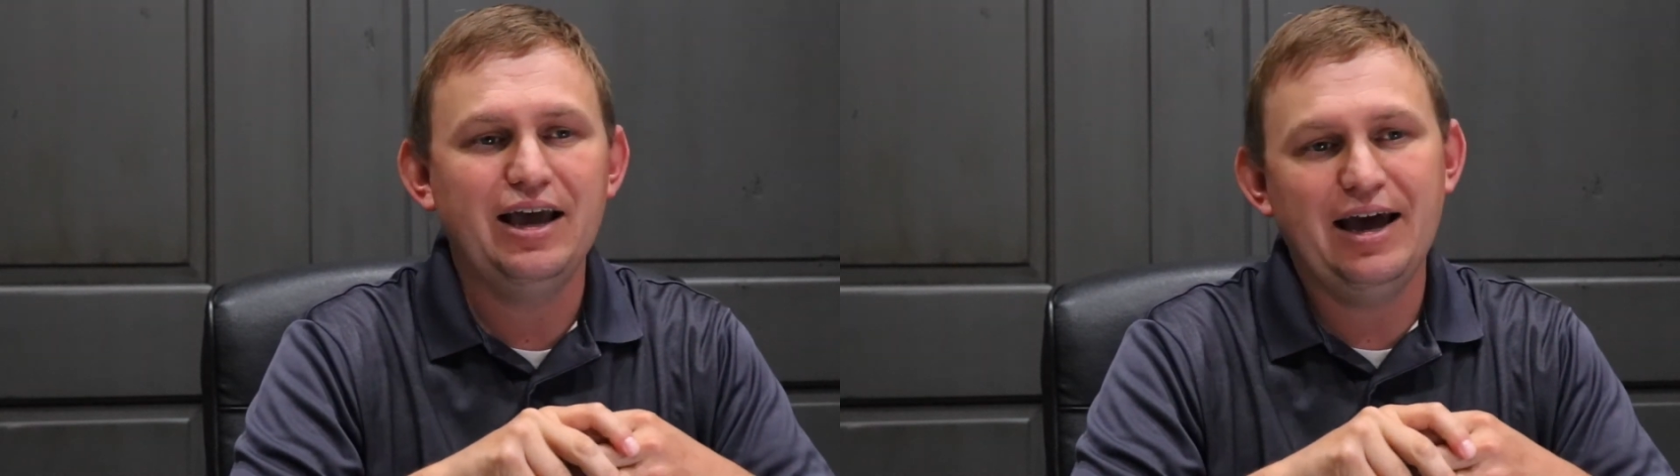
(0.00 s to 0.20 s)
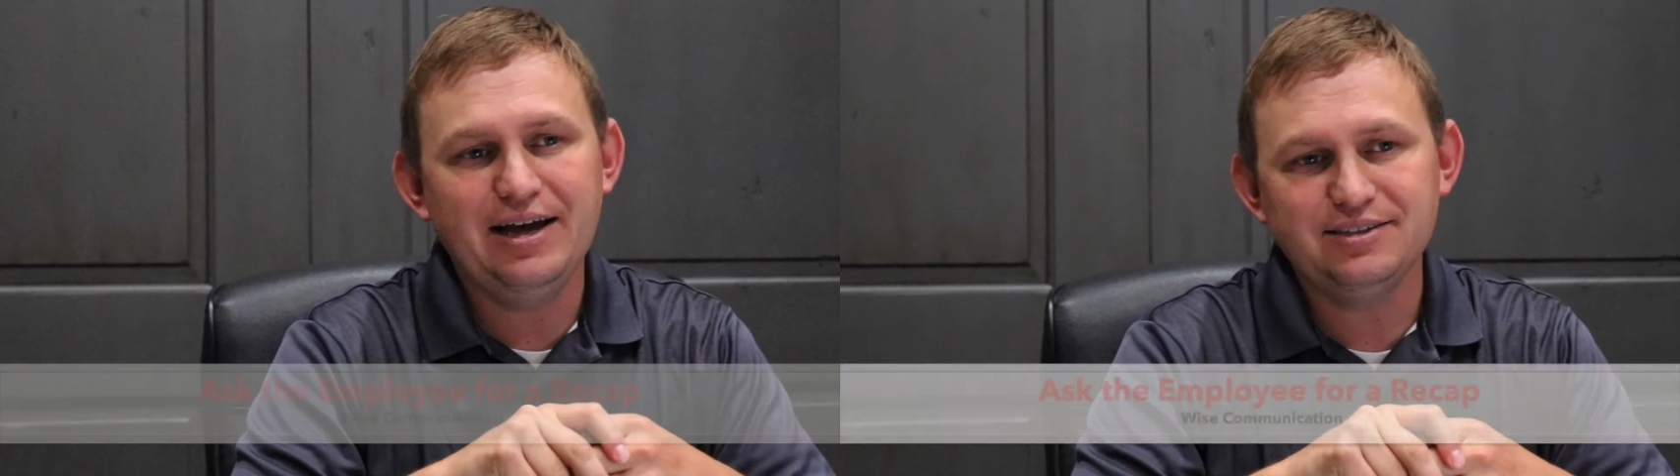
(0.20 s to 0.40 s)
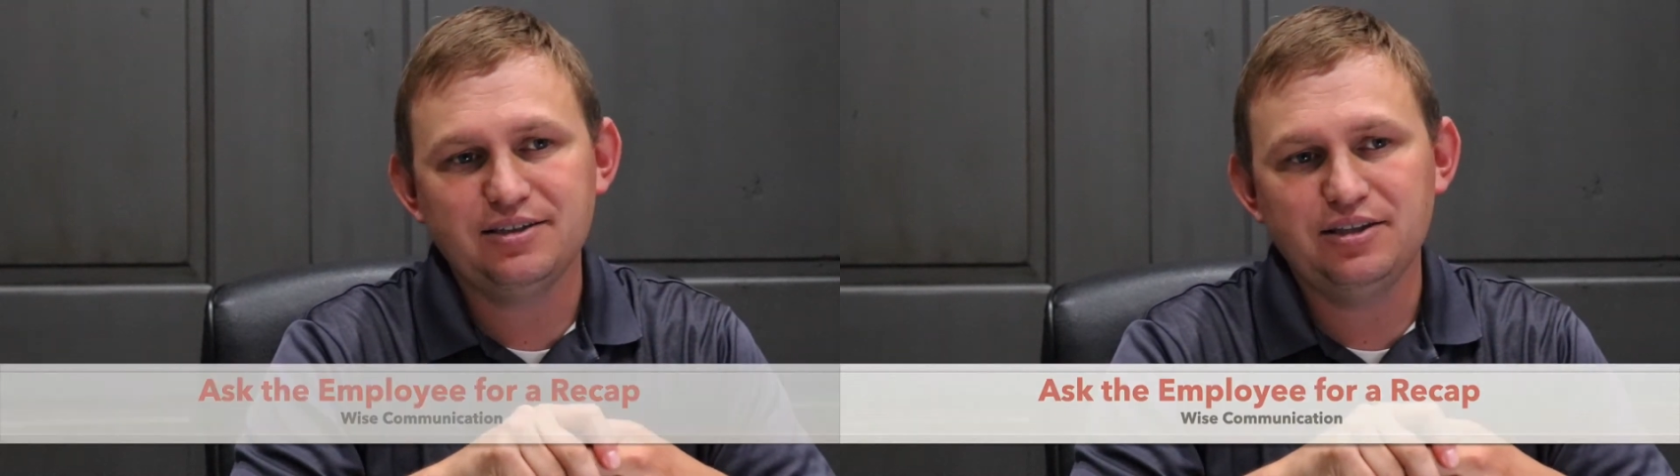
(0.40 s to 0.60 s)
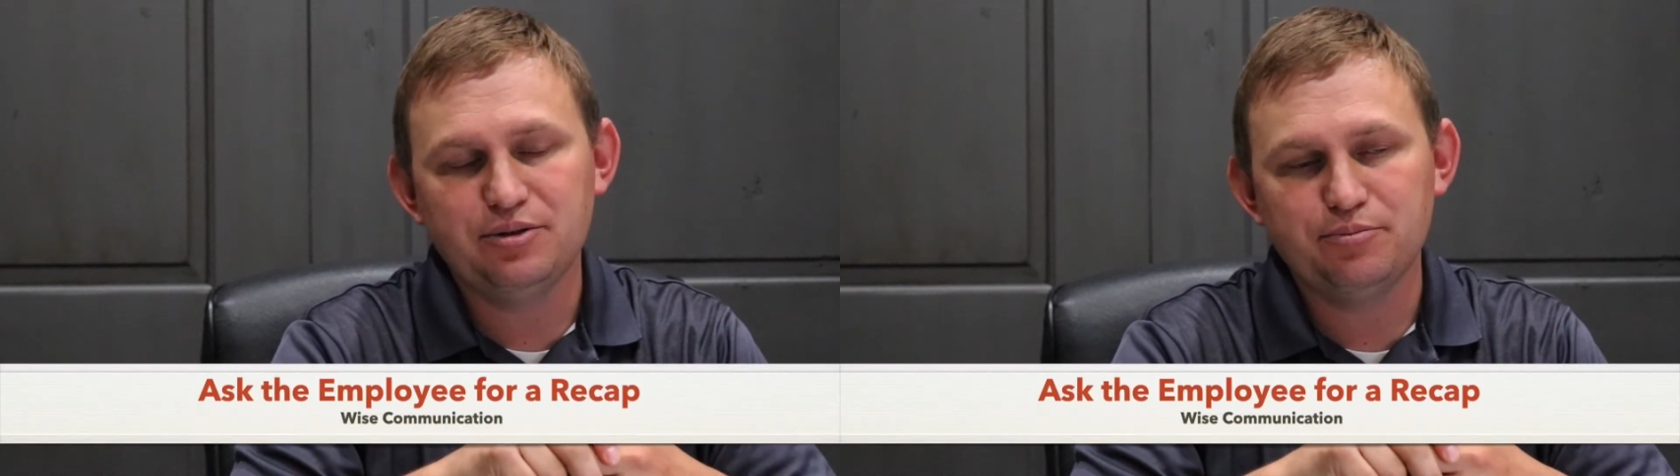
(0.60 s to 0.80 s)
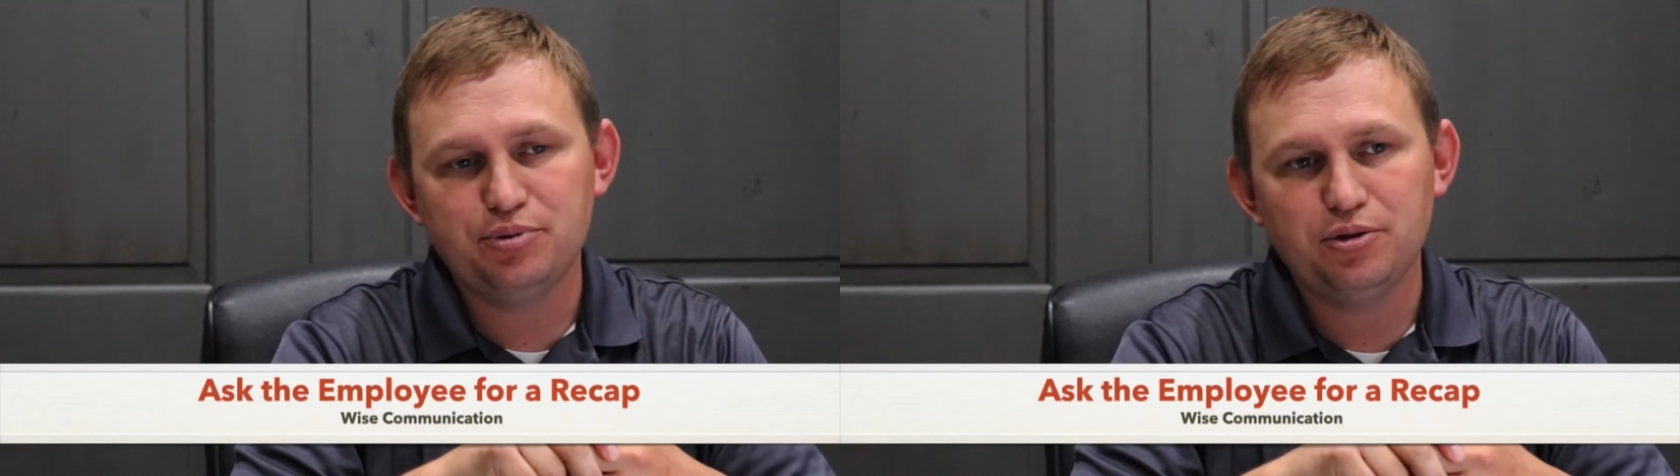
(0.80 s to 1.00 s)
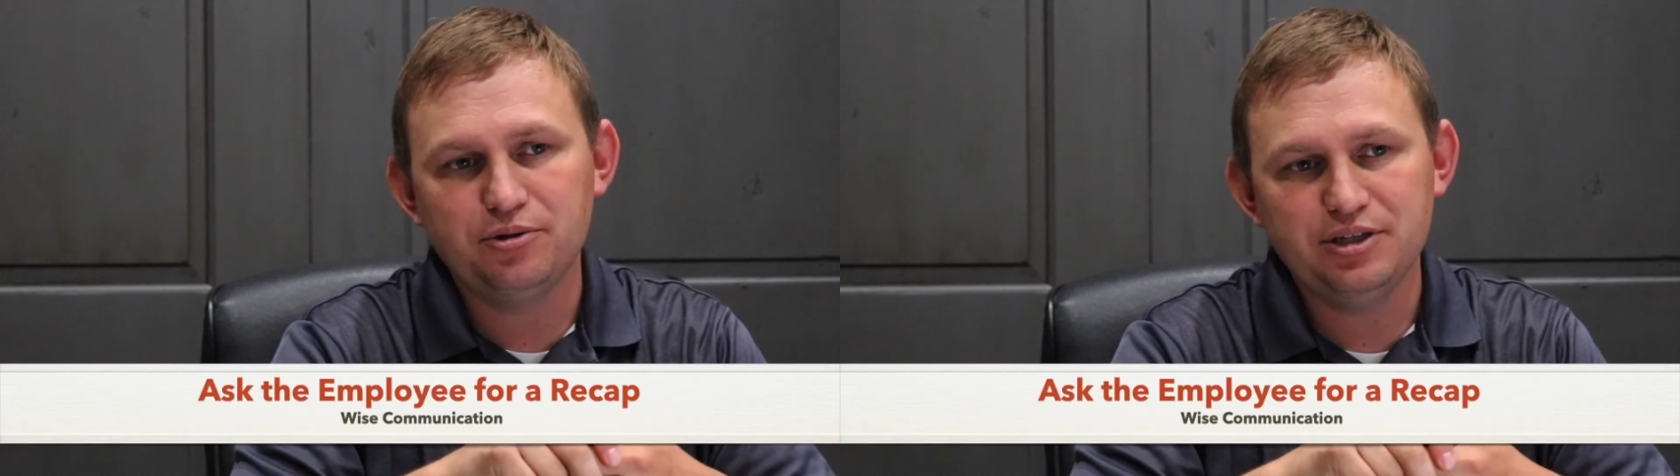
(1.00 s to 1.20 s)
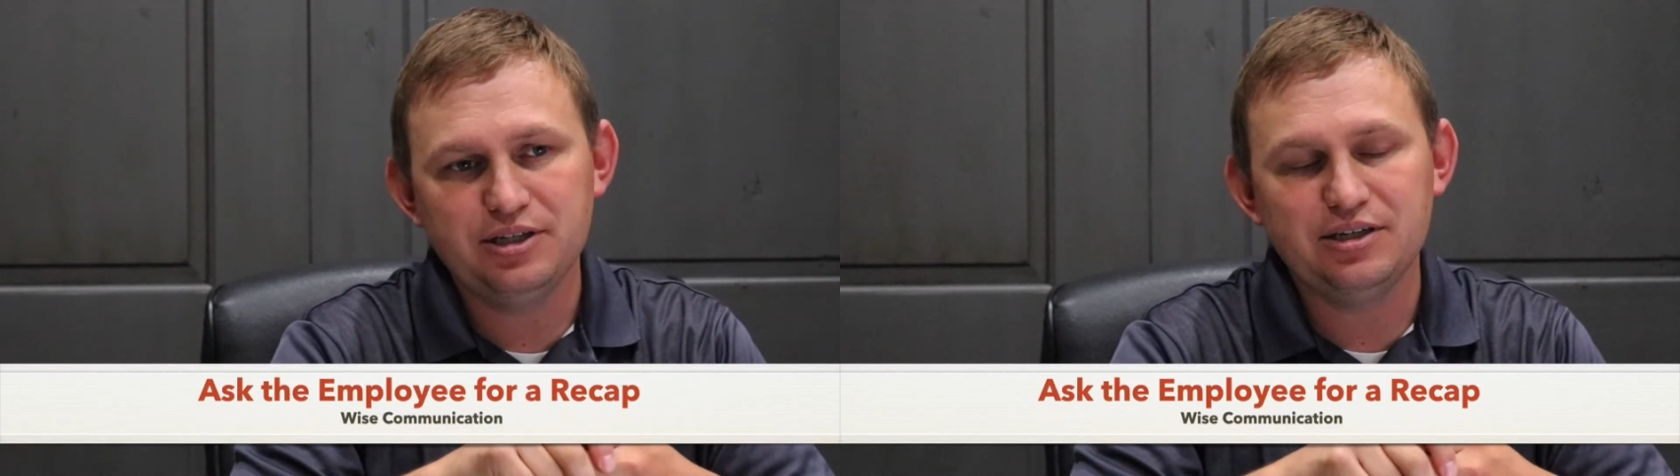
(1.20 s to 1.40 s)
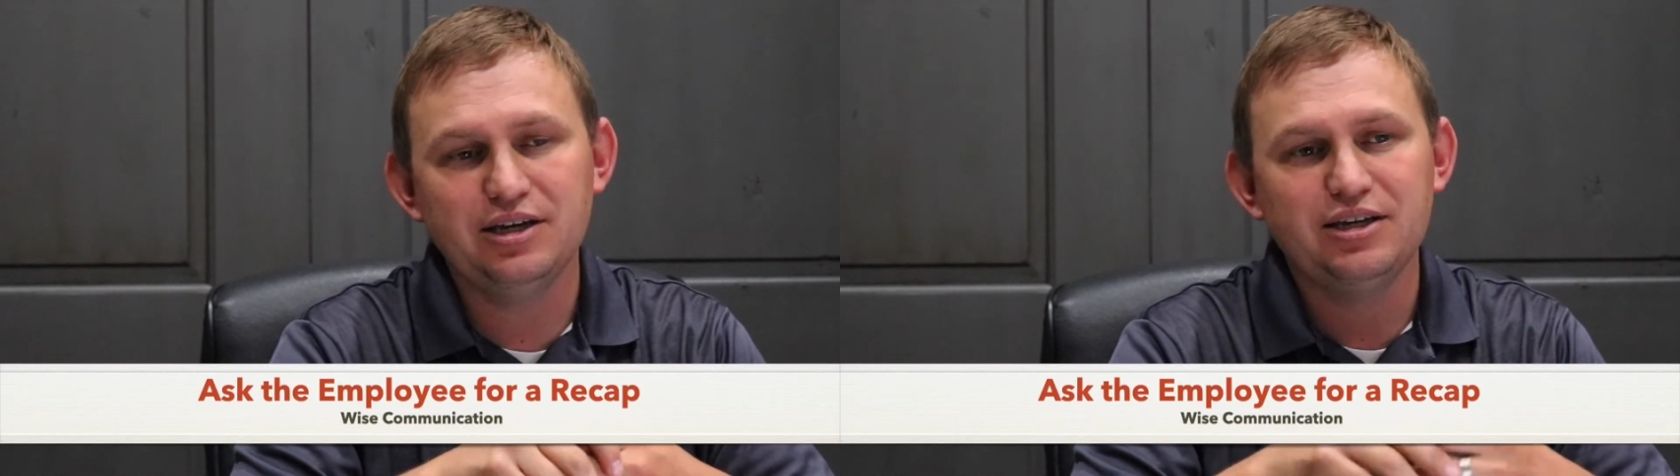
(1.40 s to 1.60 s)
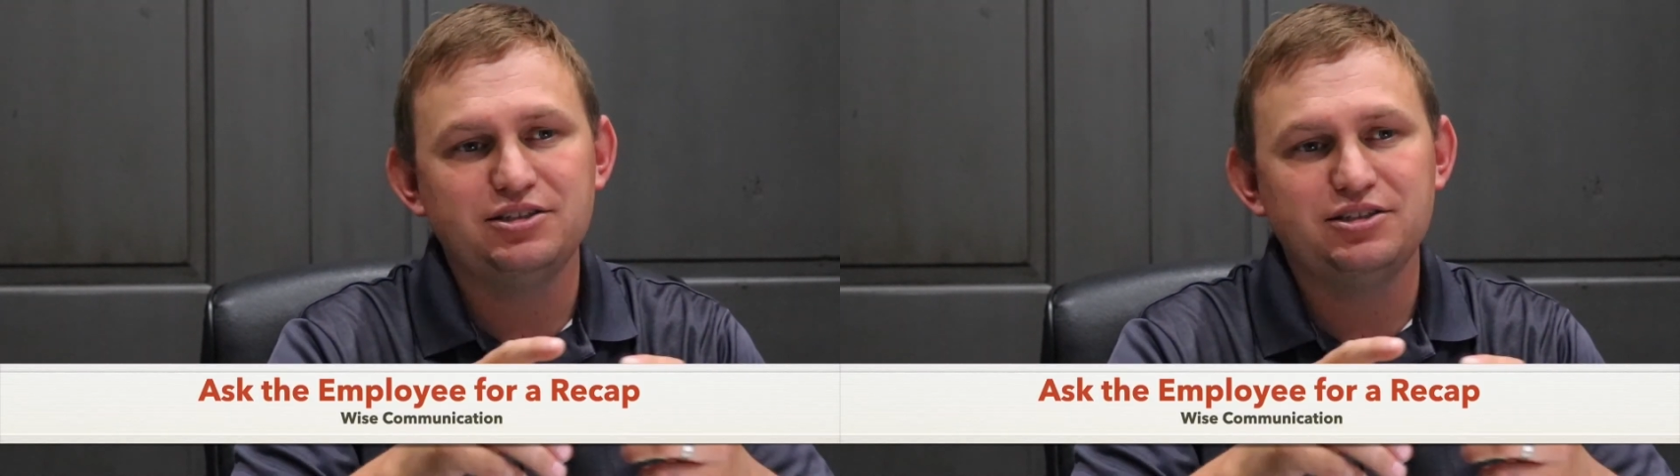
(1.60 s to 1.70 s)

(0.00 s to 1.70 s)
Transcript: ask the employee